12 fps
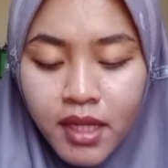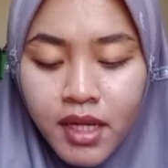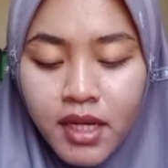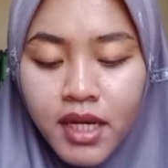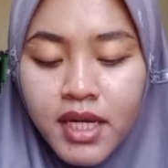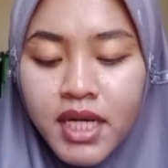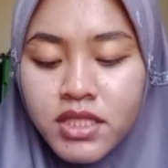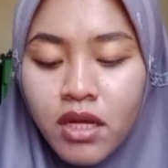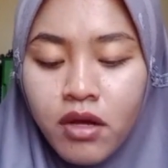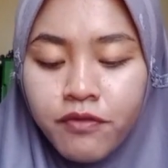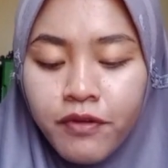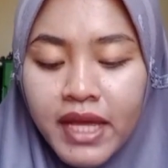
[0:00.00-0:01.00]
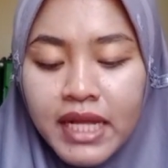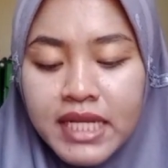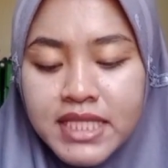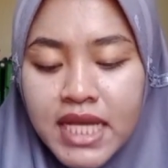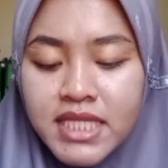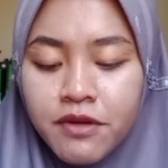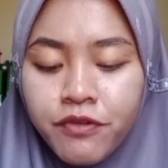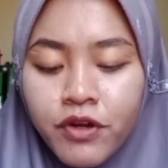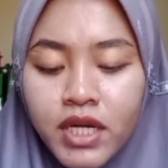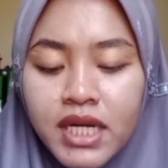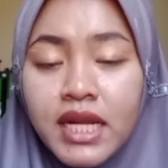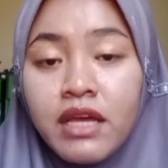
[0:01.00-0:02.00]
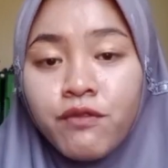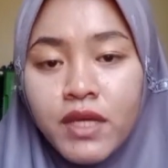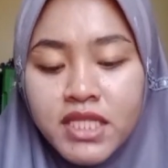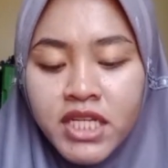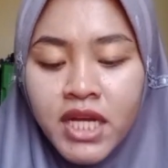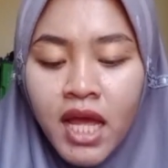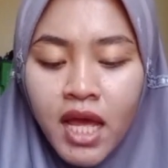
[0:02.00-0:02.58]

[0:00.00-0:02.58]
Learners of English as a foreign language